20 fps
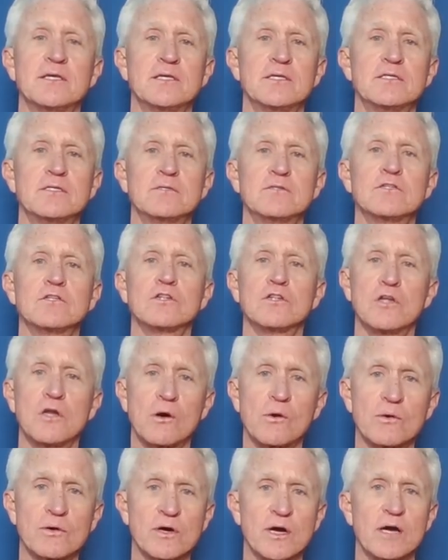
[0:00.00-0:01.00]
the
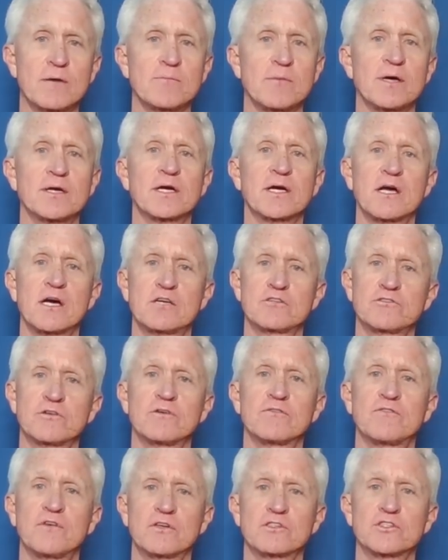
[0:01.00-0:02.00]
lower our
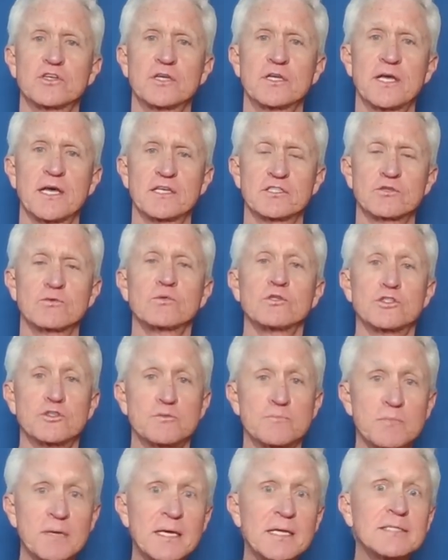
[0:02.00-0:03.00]
mitochondrial function gets,
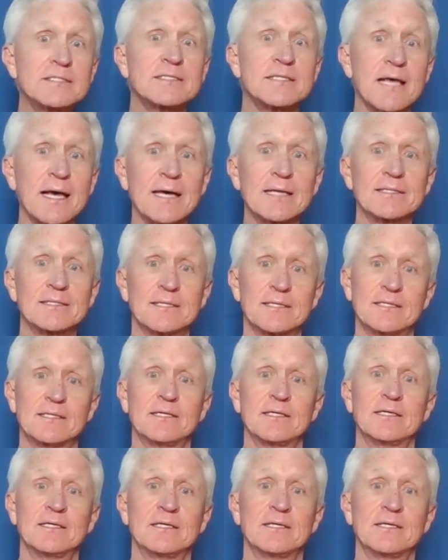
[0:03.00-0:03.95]
which means that